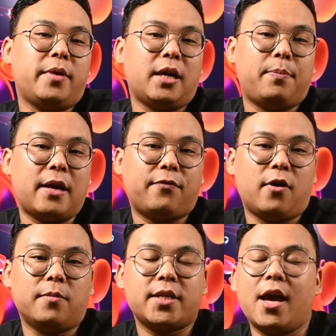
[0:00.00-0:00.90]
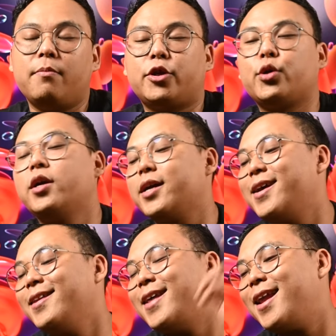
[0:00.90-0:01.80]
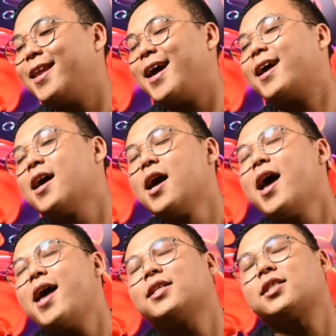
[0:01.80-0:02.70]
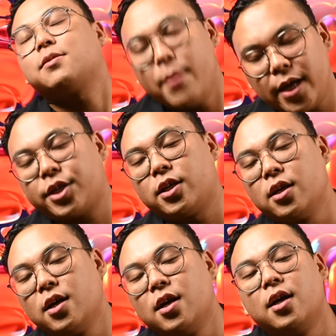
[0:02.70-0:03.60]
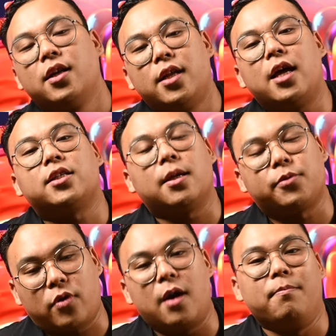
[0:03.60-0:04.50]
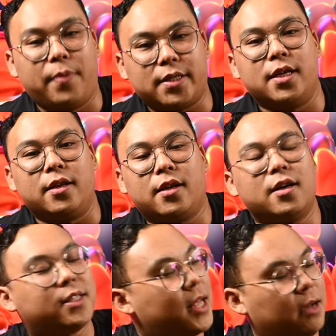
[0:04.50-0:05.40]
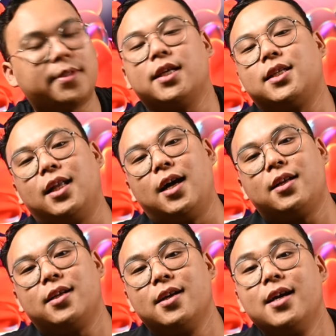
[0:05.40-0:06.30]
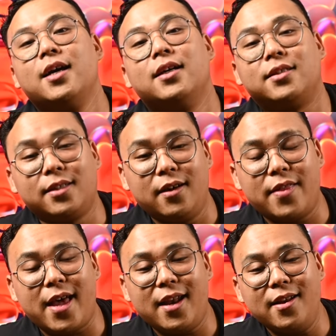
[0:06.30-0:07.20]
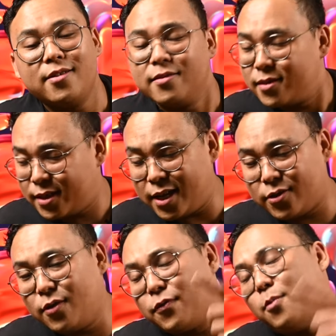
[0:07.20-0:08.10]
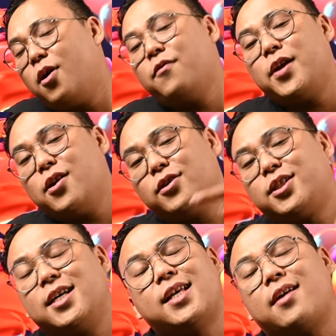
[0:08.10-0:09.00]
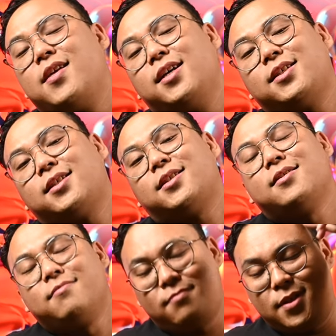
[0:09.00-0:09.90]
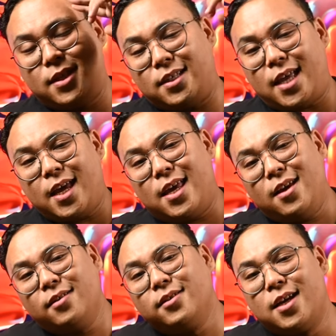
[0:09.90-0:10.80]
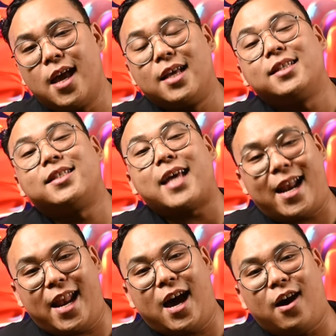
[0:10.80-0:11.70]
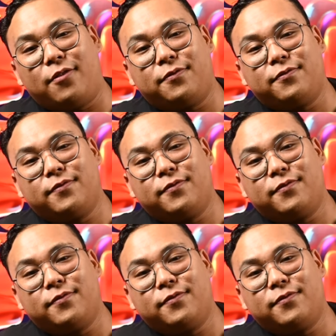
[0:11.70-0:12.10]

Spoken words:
media platforms and be sure to hit that like and smash that subscribe button because it helps us a lot. Until then, stay tuned for more videos just like this. This is Zaki. Signing off.